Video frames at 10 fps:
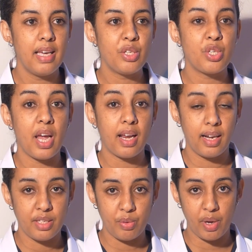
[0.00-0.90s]

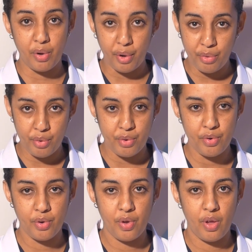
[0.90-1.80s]
checklist we go through.
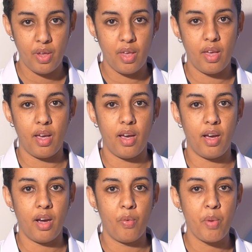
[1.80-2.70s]

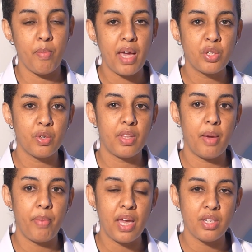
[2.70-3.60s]
We make sure the
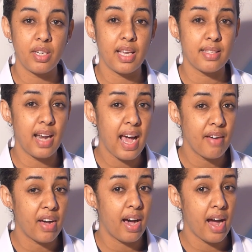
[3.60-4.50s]
patient doesn't have
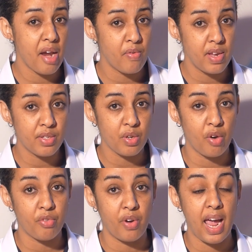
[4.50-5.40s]
a high risk
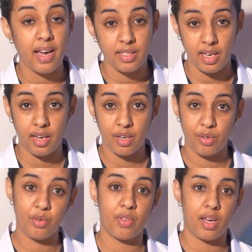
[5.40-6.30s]
of reacting
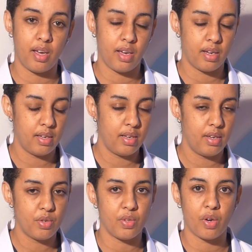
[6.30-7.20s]
to the
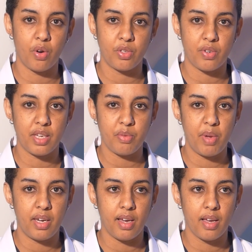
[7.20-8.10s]
contrast
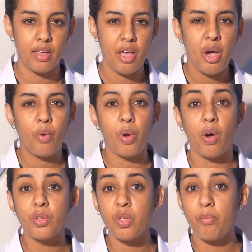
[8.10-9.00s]
media. We
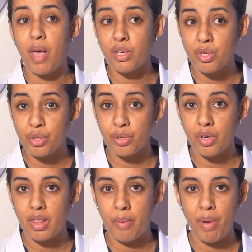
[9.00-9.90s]
also make sure
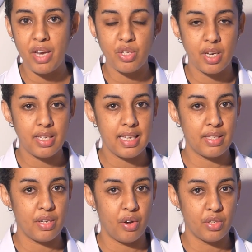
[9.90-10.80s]
the patient is
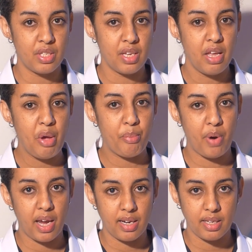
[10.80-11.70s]
not
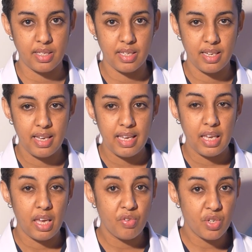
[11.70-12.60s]
pregnant.
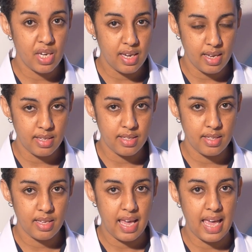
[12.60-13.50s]
If she
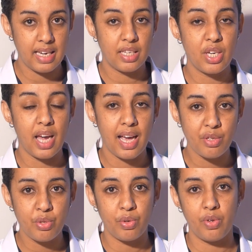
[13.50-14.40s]
is, and
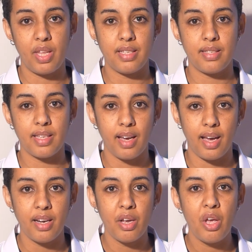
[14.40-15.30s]
has to do the
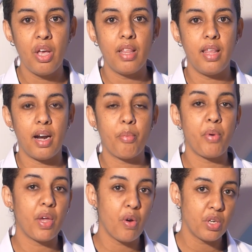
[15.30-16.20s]
scan, there are
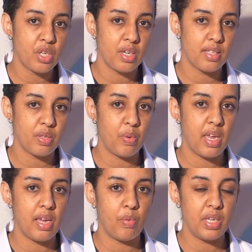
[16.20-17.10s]
precautions
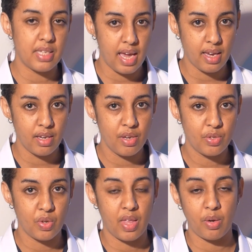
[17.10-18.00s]
we take
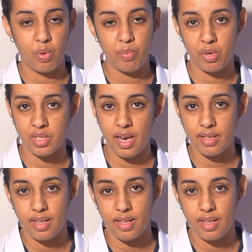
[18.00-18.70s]
so that we protect